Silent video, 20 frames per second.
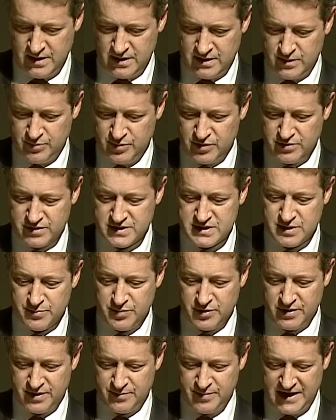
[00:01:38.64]
The board,
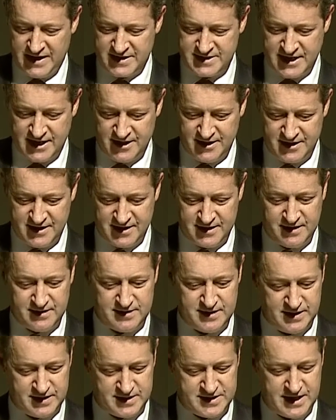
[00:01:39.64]
supported by a
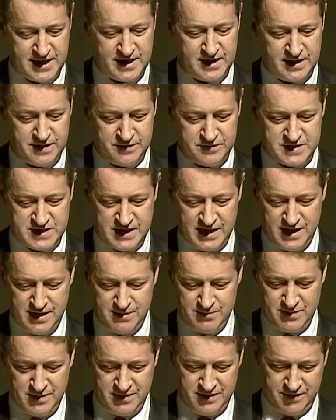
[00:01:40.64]
talented executive
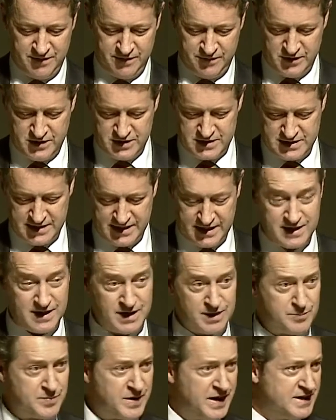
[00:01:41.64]
team, firstly
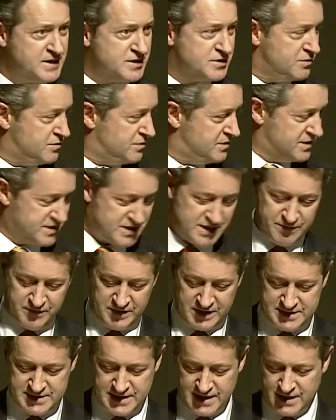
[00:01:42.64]
Keith Bradshaw, the Chief
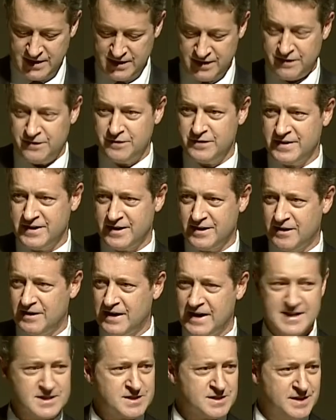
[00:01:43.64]
Executive, and then I'll
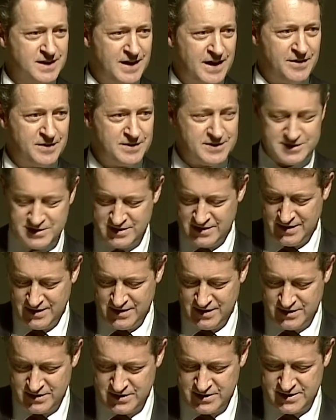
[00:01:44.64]
ask the others
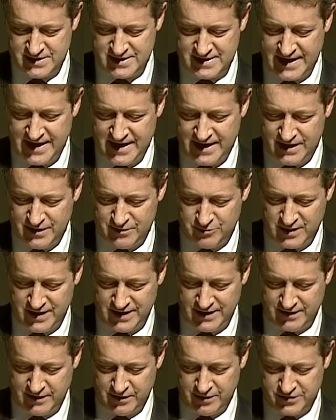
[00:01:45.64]
to stand when
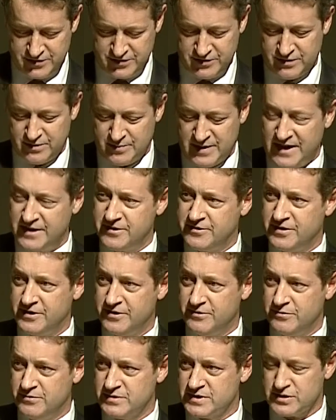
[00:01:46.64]
I go through them.
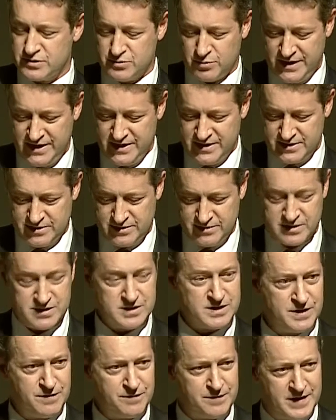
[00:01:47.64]
Andrew Sweet,
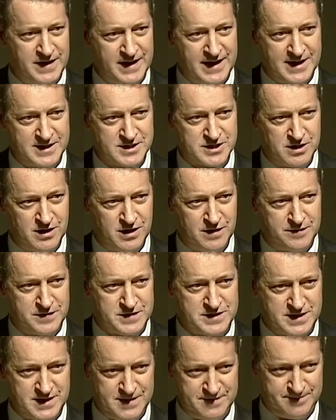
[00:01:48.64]
Chief Financial
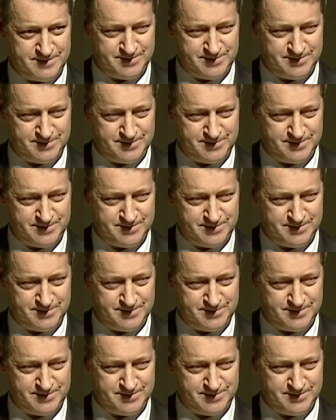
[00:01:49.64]
Officer.